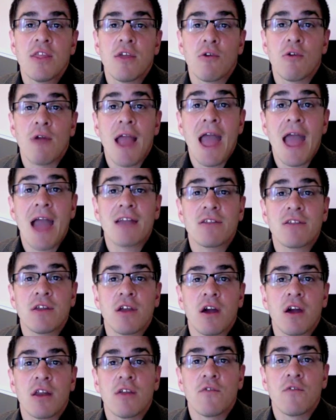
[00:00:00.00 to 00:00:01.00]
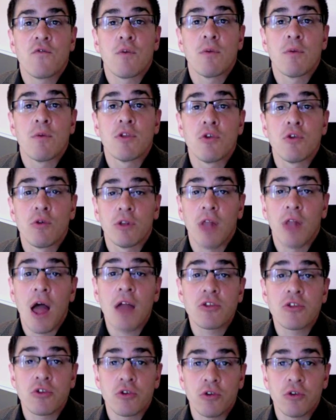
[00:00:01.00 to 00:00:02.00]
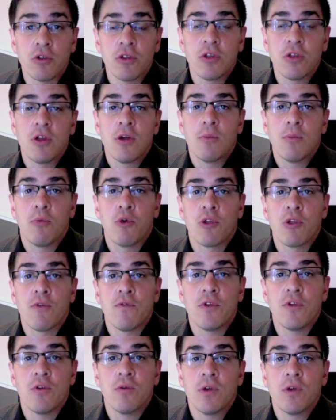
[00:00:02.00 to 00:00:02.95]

that are acting on it from a neurological point of view.